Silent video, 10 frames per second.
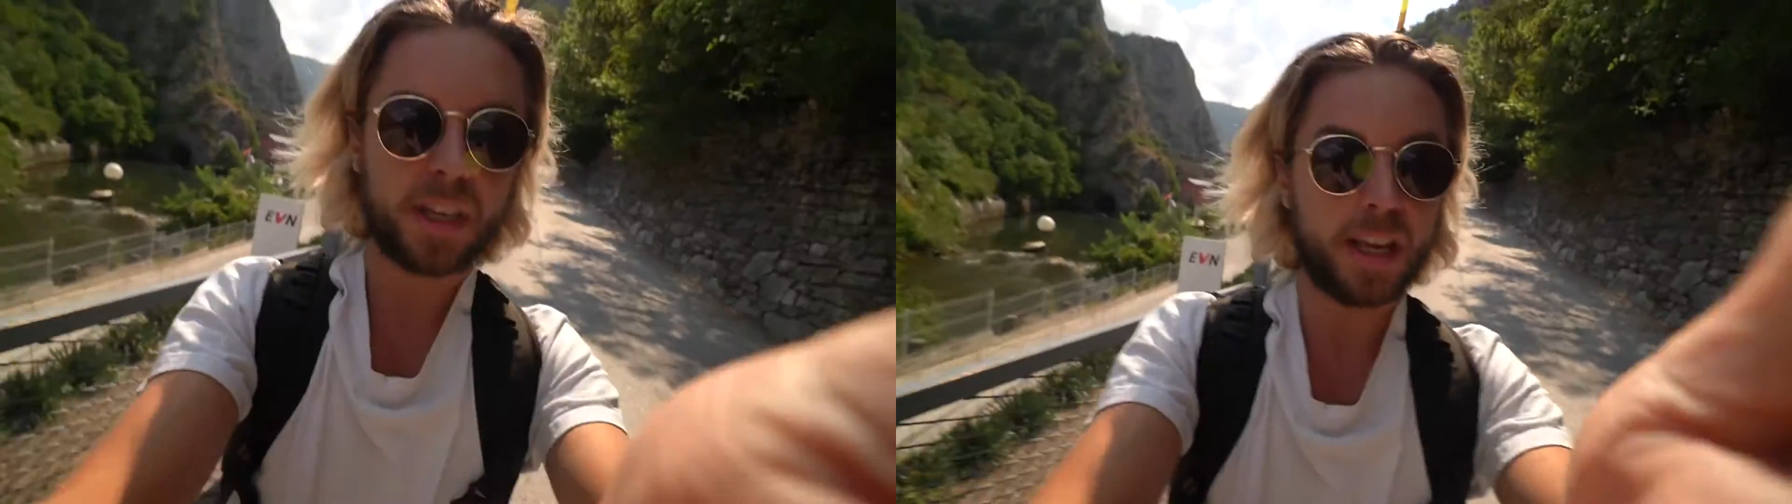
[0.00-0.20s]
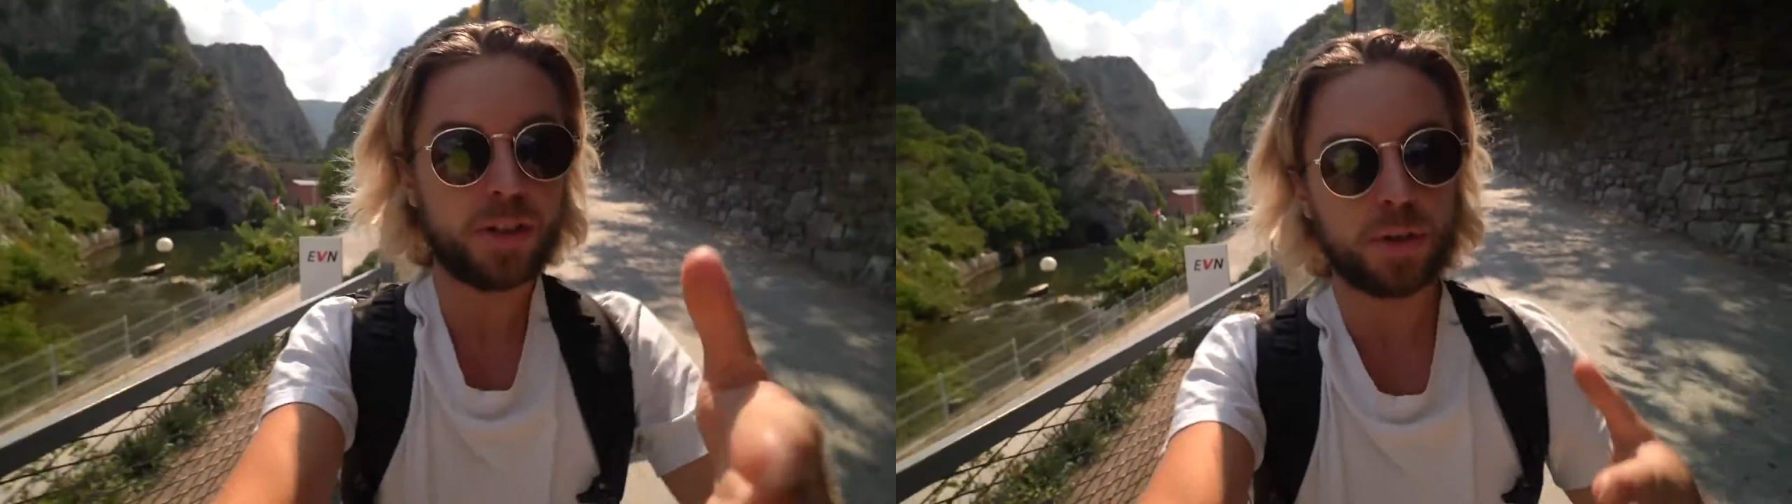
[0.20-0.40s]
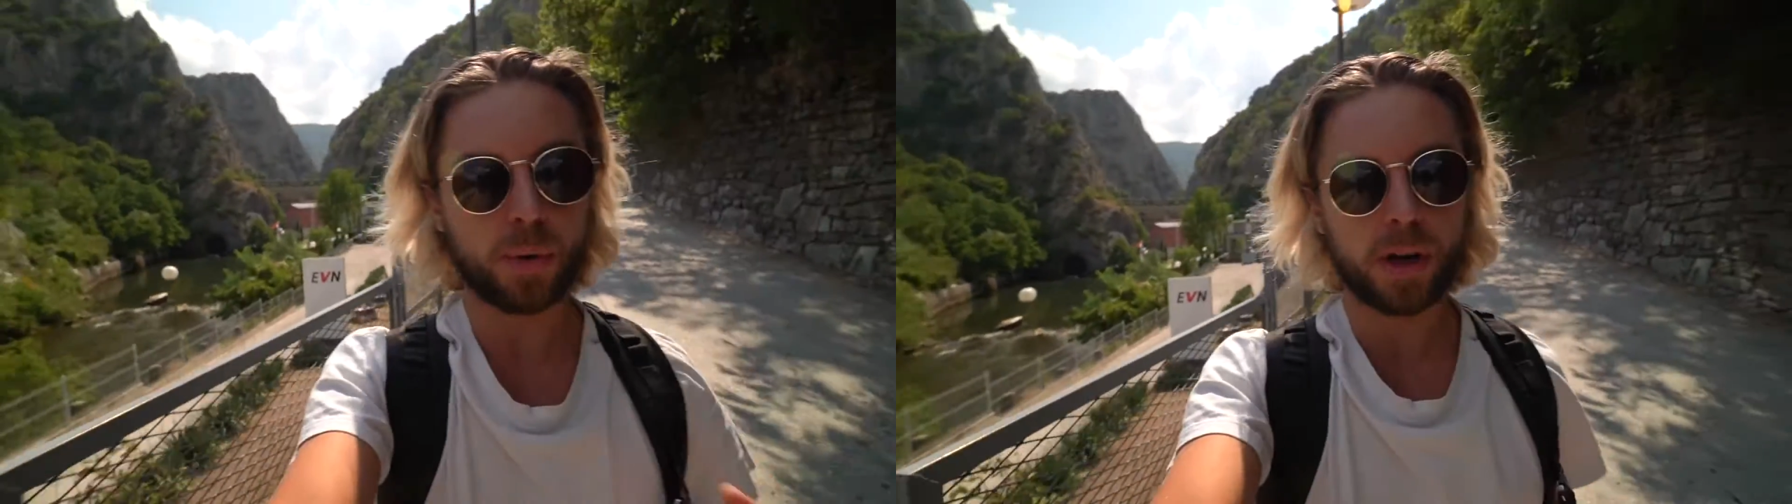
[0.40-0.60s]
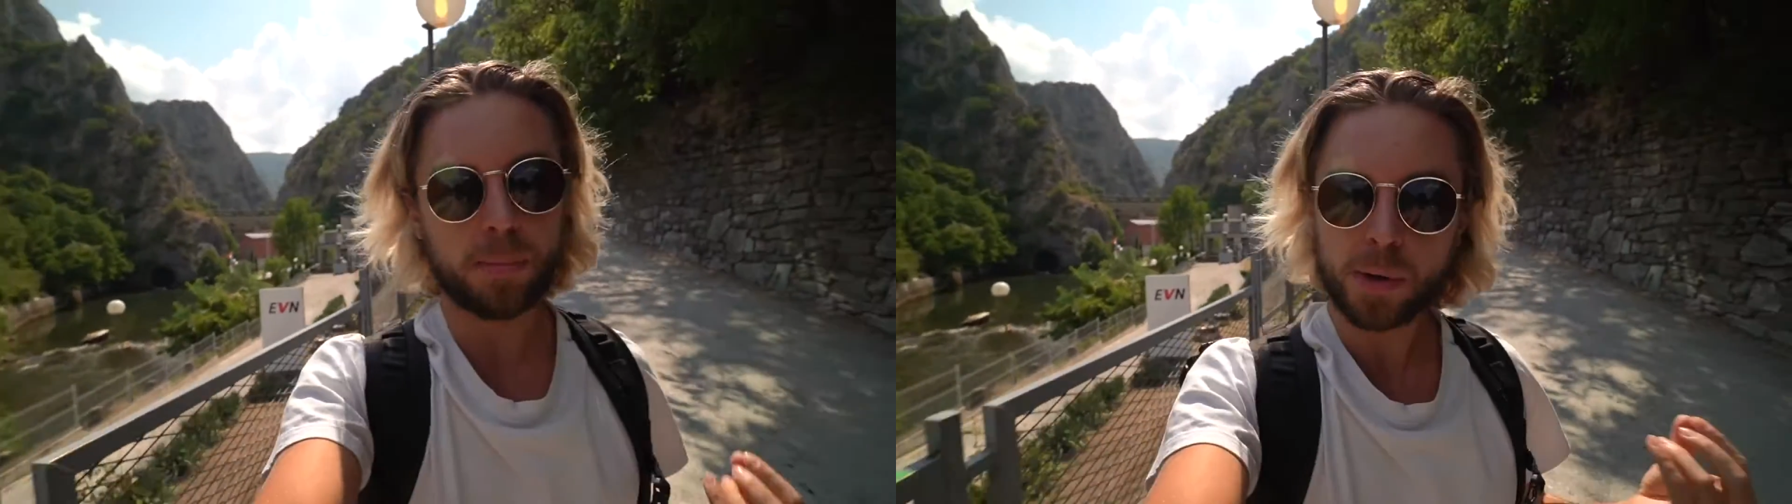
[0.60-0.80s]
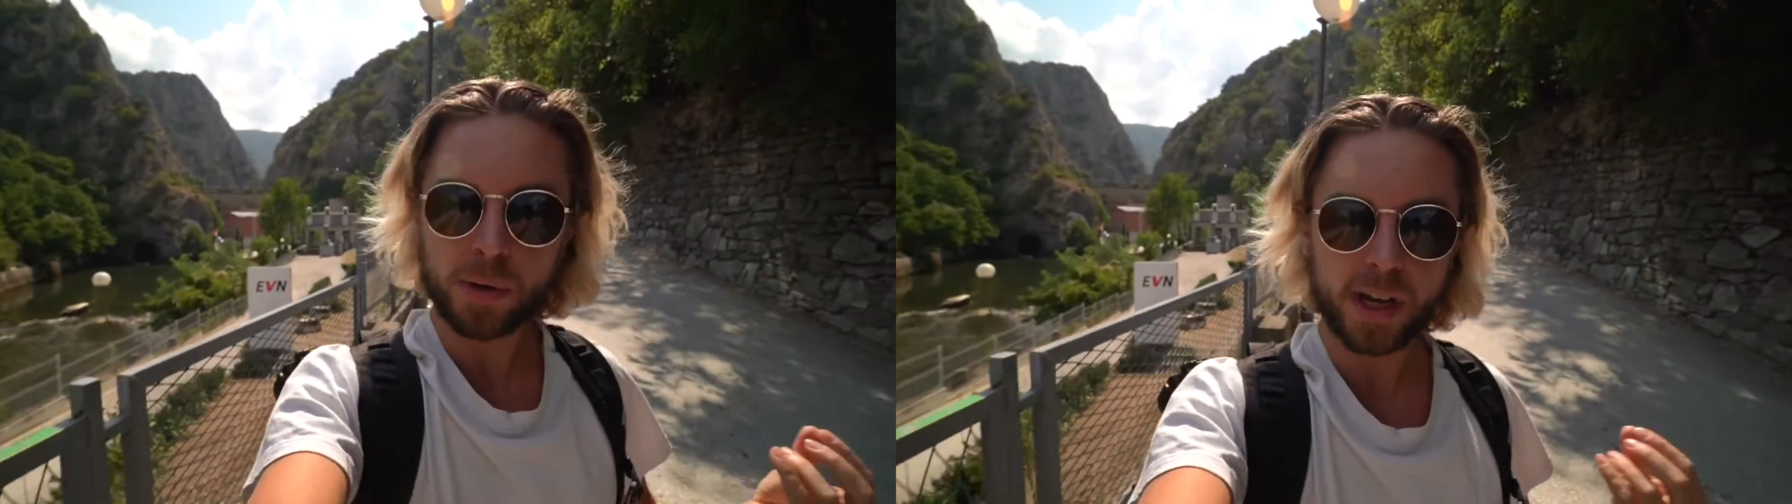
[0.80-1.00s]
enjoyable.